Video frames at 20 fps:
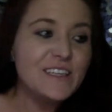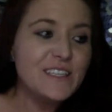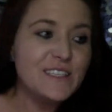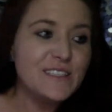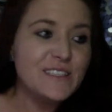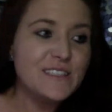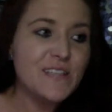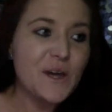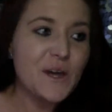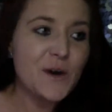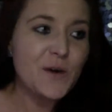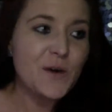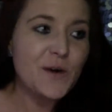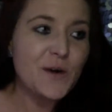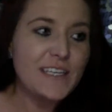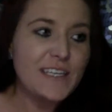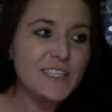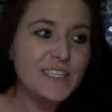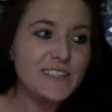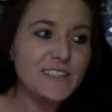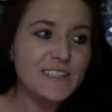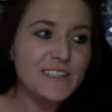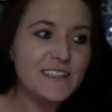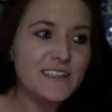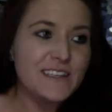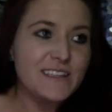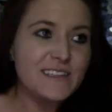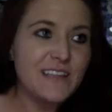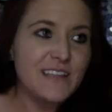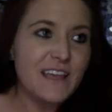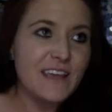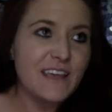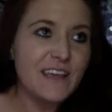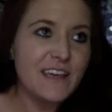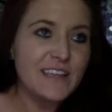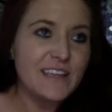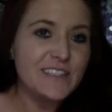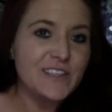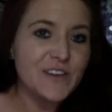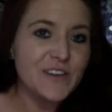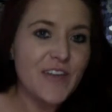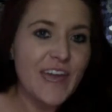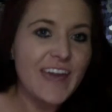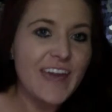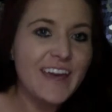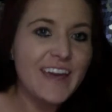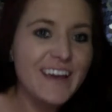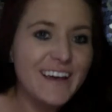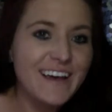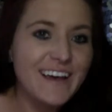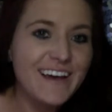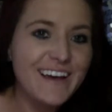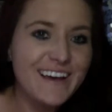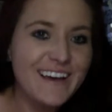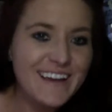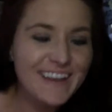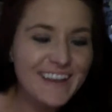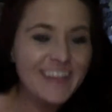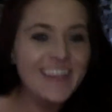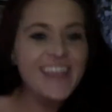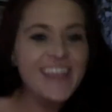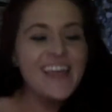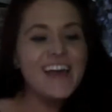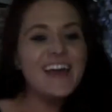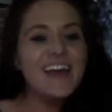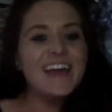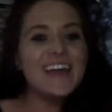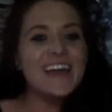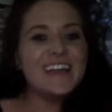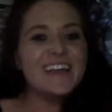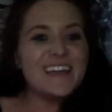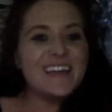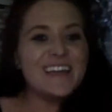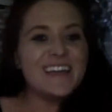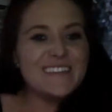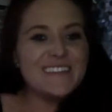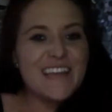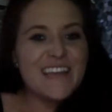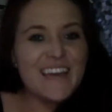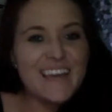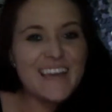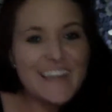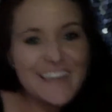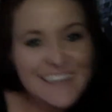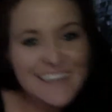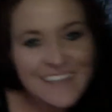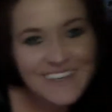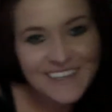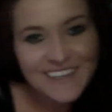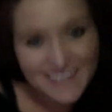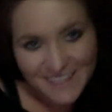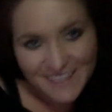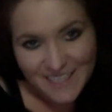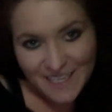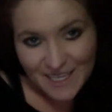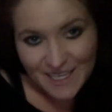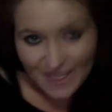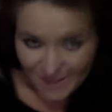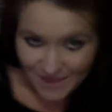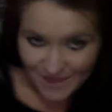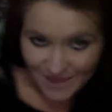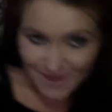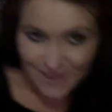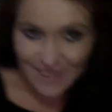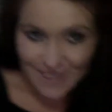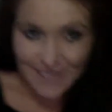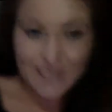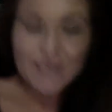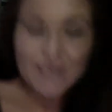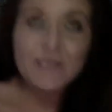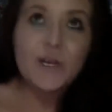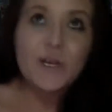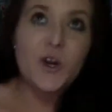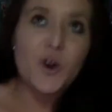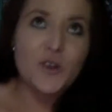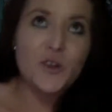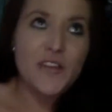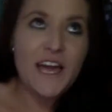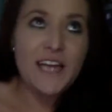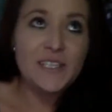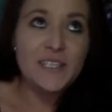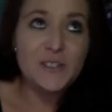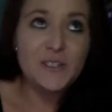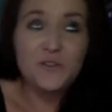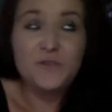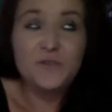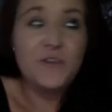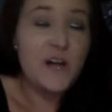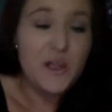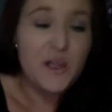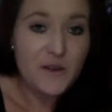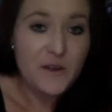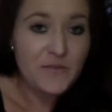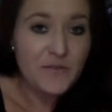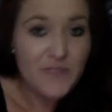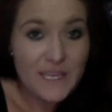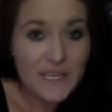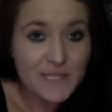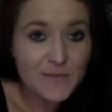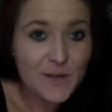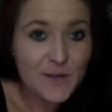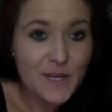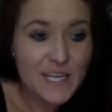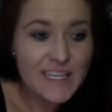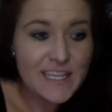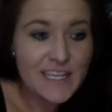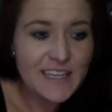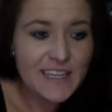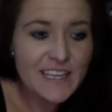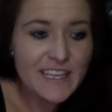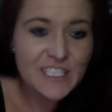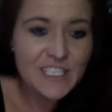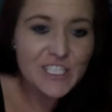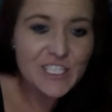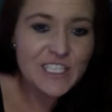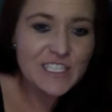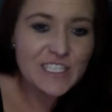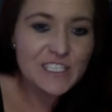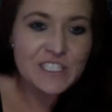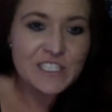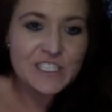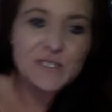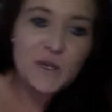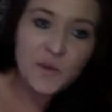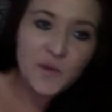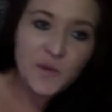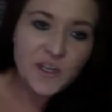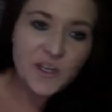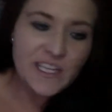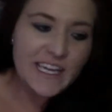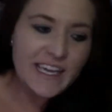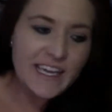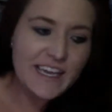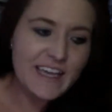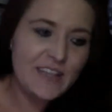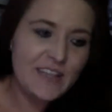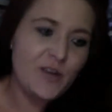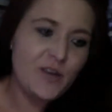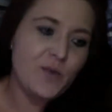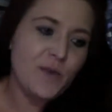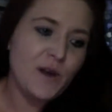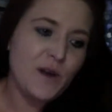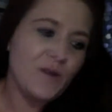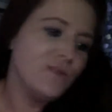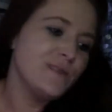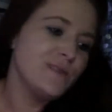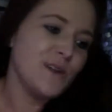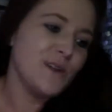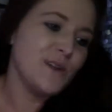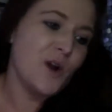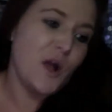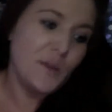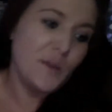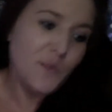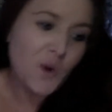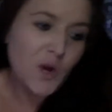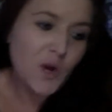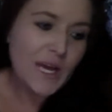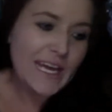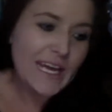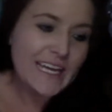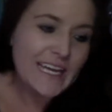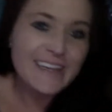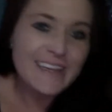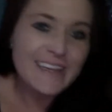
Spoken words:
So I just did this yesterday. And I said, it is a girl that I do follow on Facebook. And I think she is just so pretty and her posts are on point.